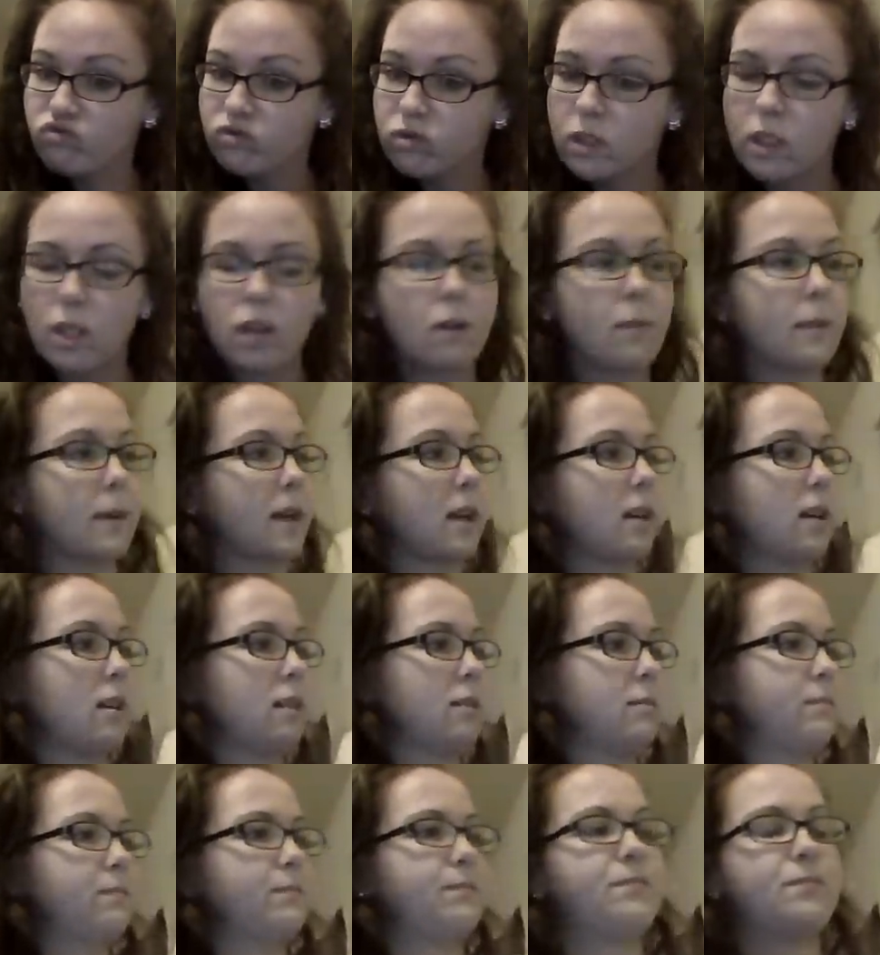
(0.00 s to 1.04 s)
Oh my god.
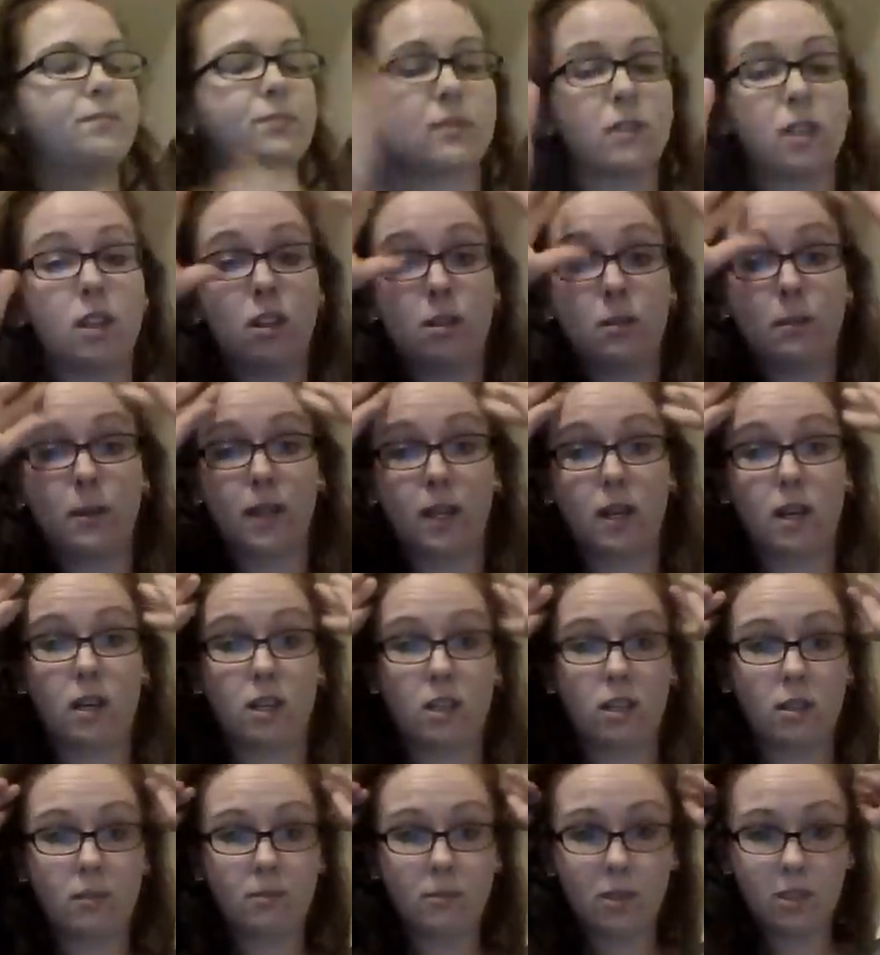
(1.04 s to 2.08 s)
Oh my gosh,
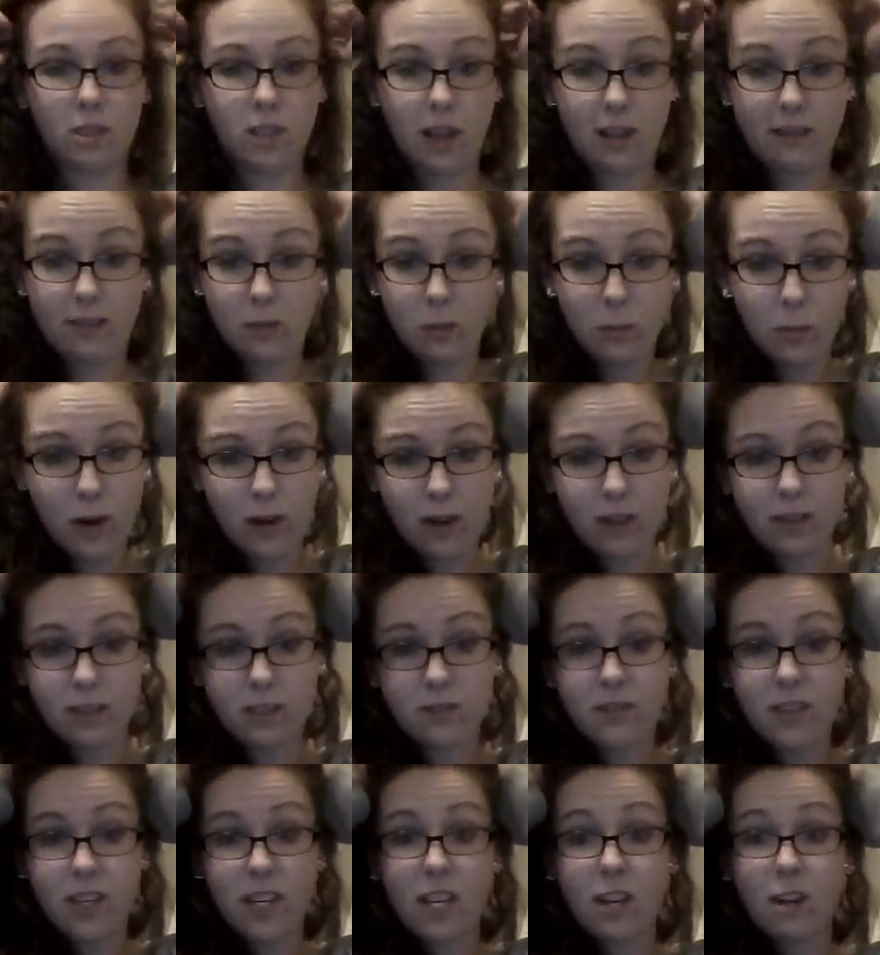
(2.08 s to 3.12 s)
I'm just everywhere in this
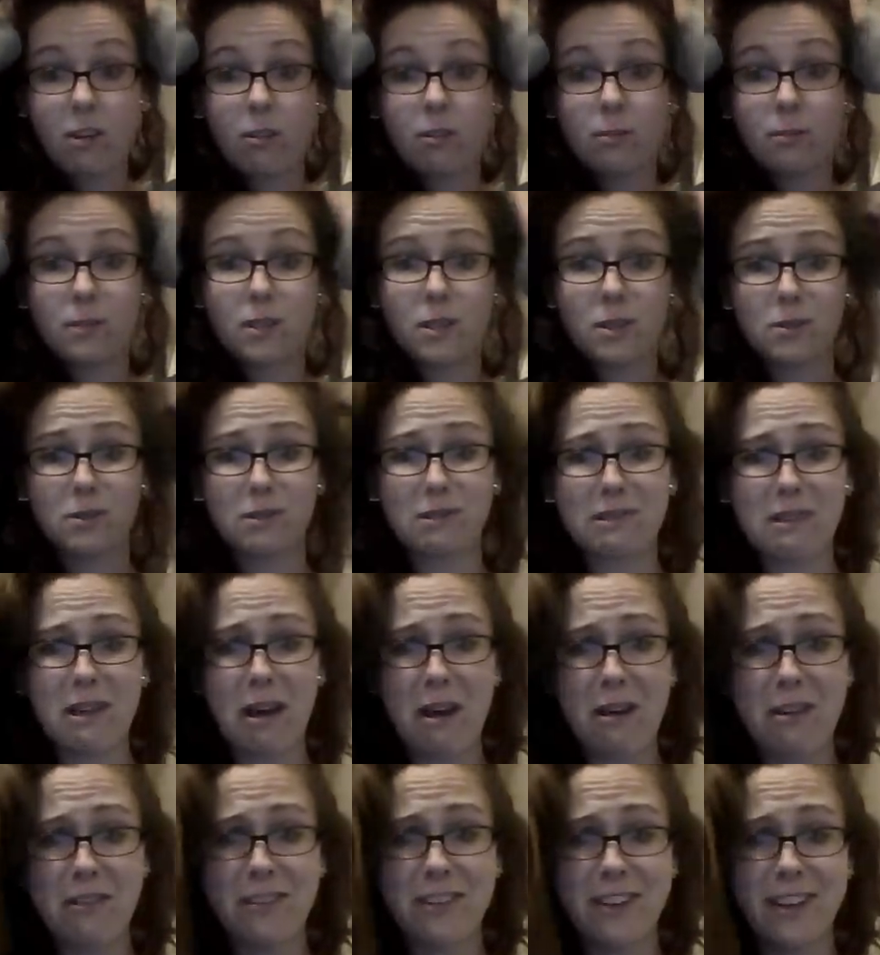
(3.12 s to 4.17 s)
video. I'm so
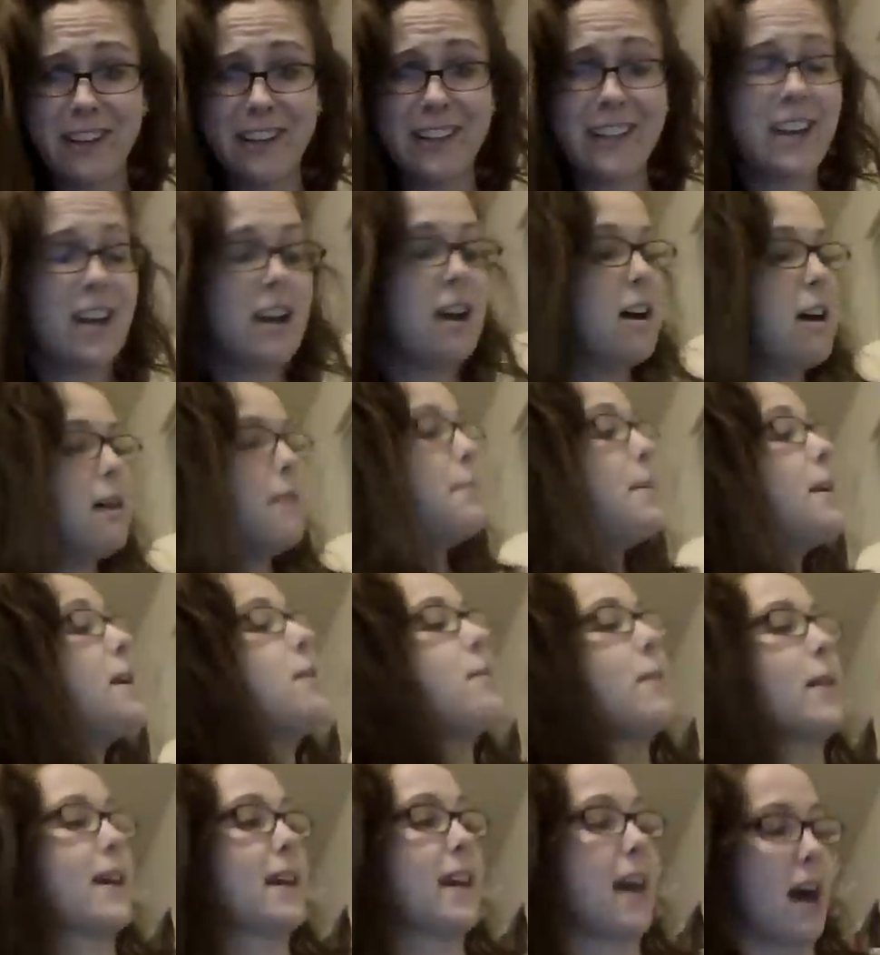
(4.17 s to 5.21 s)
sorry. But
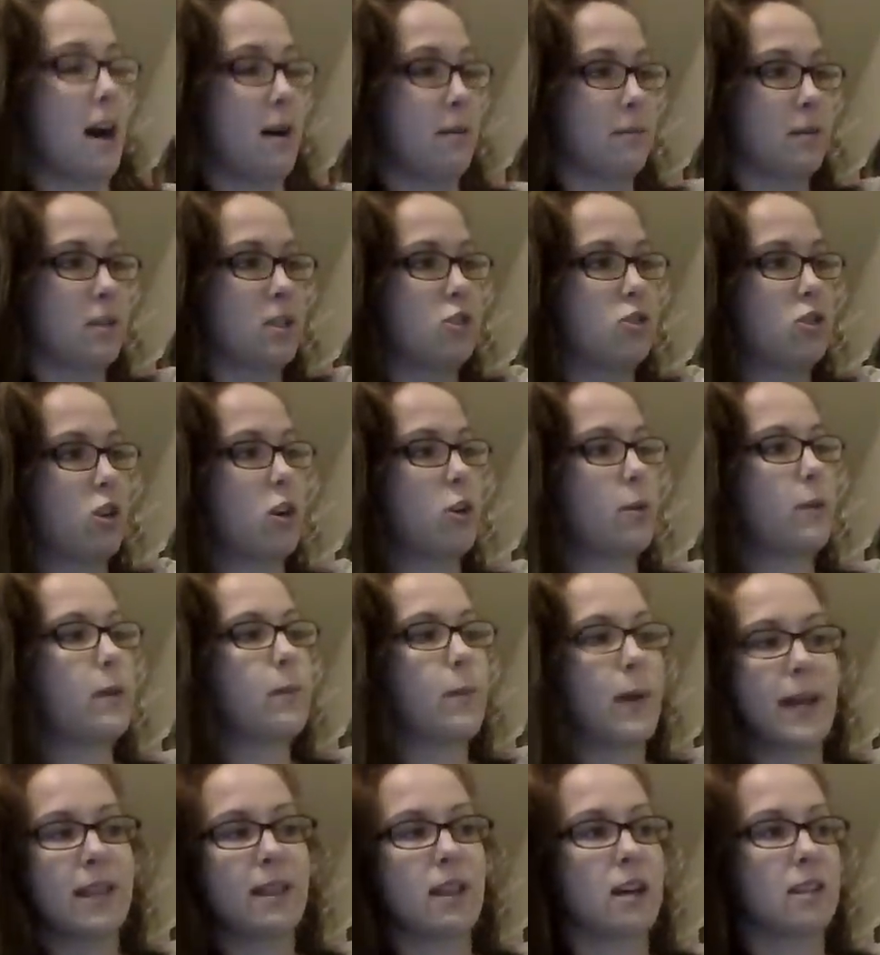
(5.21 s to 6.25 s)
anyway, yeah, I'm gonna start doing
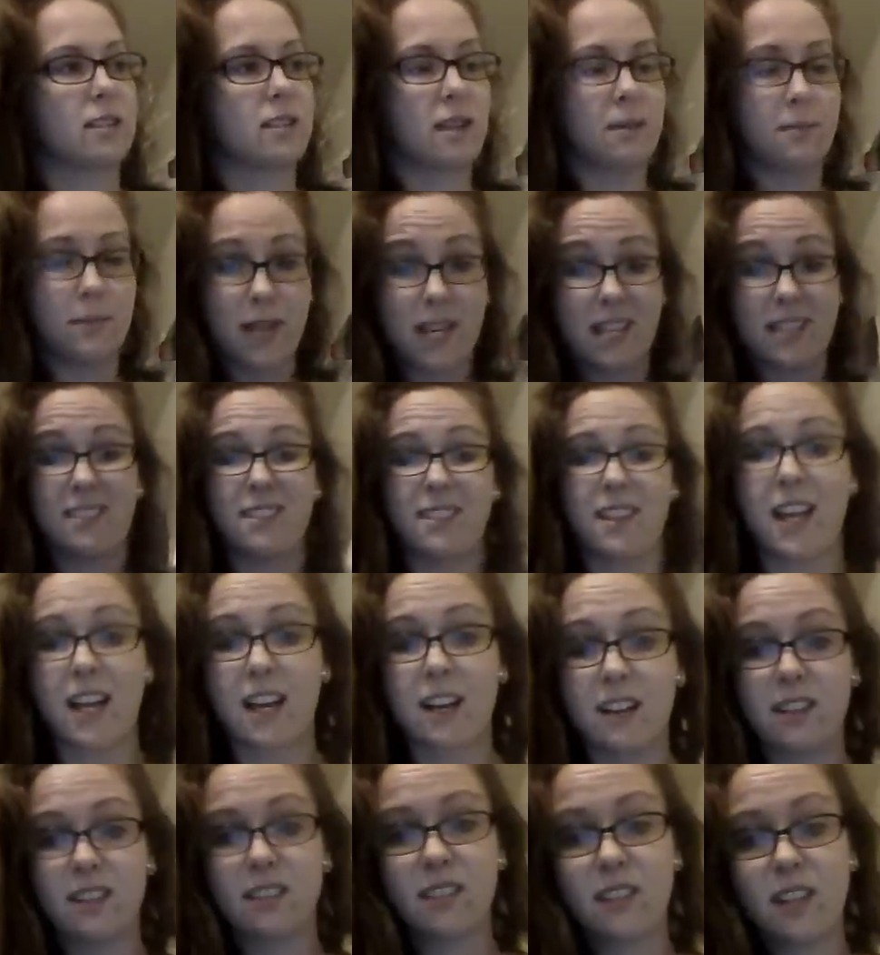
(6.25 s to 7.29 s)
weight loss updates and that
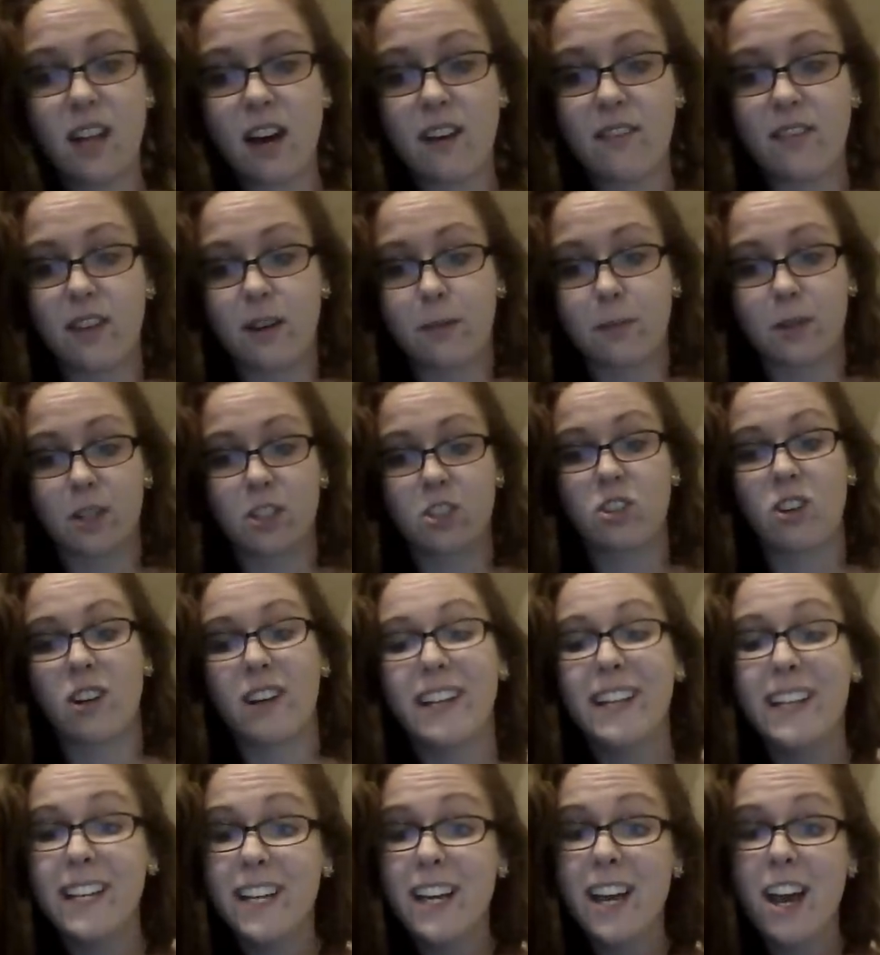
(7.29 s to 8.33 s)
kind of stuff, and I'm gonna start
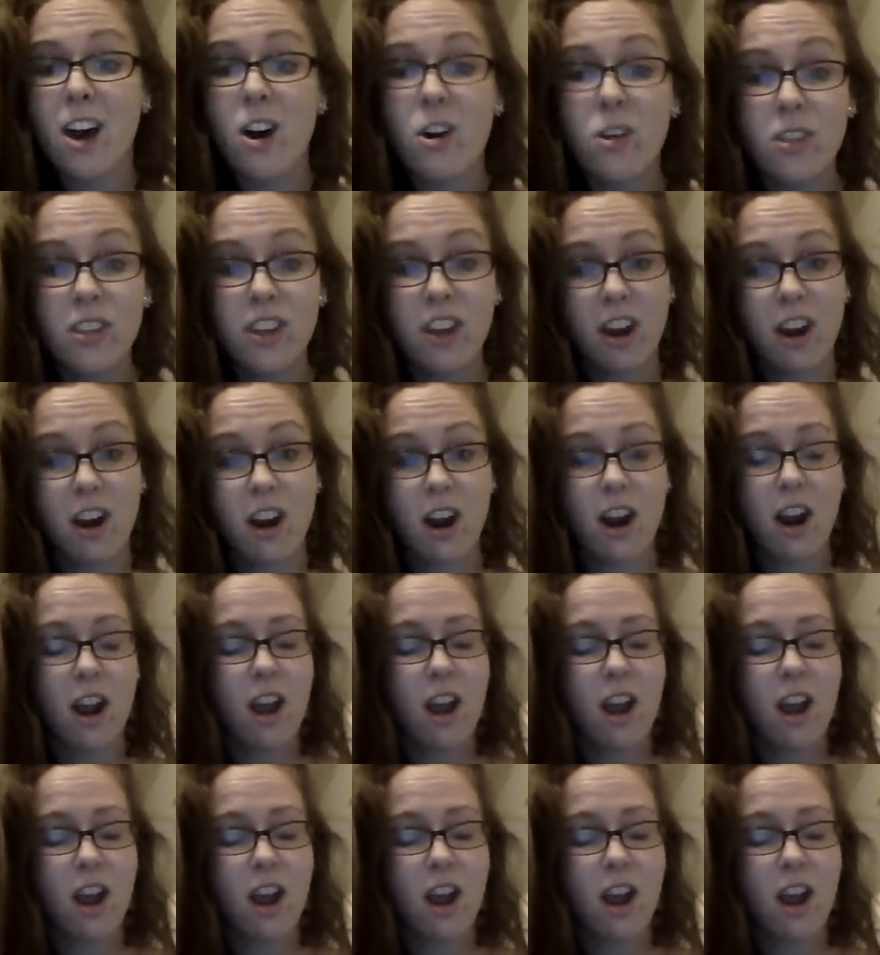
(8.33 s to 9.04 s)
eating healthier.